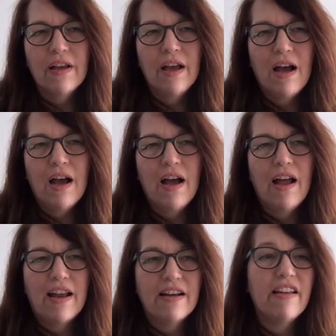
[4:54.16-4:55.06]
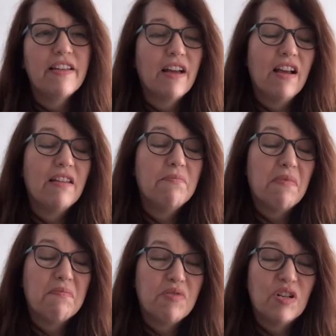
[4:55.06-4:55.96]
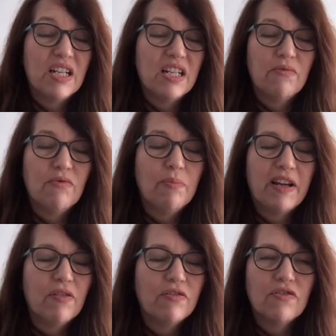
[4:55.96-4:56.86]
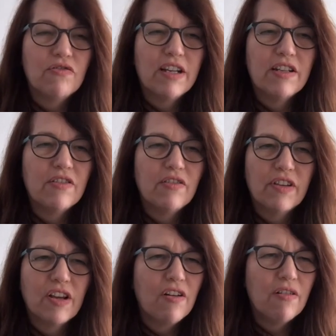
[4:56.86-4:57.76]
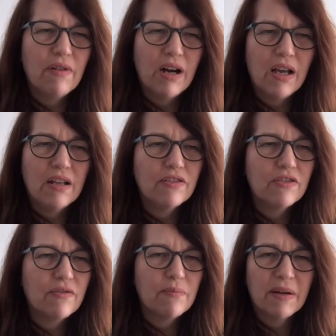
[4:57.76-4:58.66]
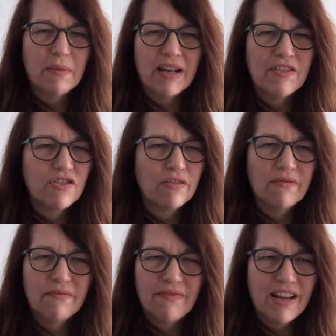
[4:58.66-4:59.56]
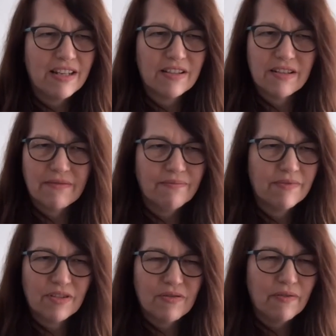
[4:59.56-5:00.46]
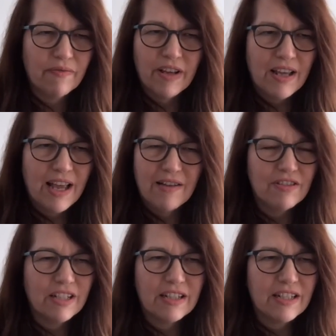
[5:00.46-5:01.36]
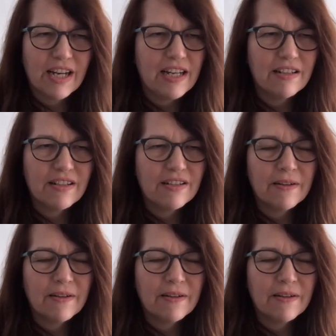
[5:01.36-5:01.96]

and I predict it will be concentrated on the car-reliant sort of McMansion-esque sort of housing estates